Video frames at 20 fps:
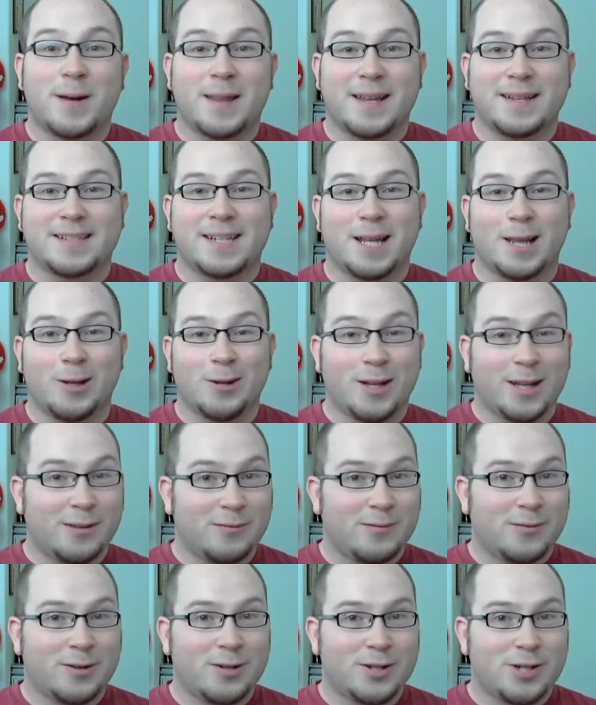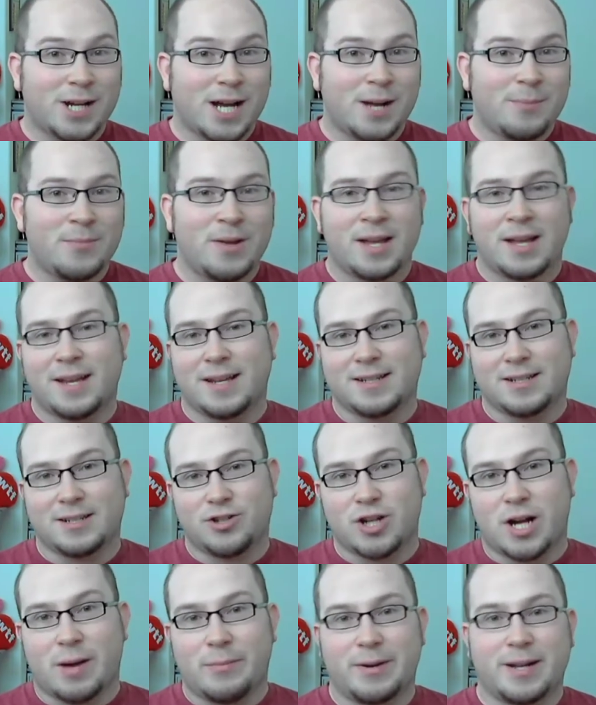they say looking for a job is a
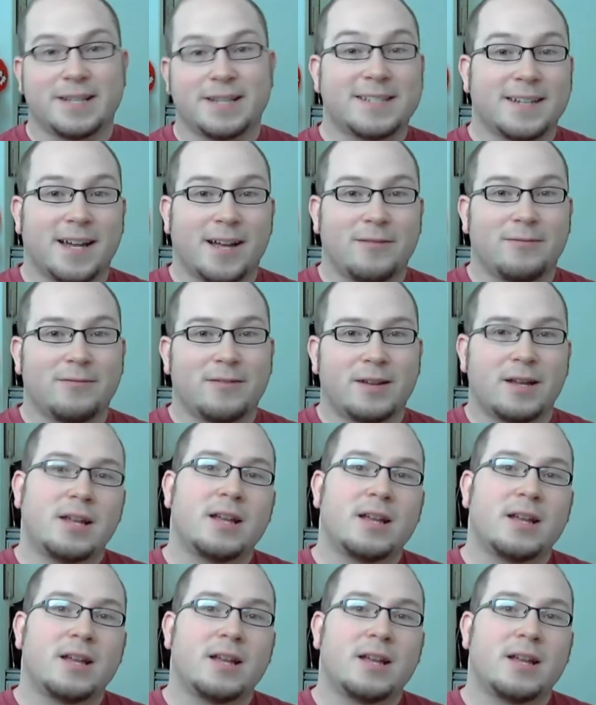job in itself.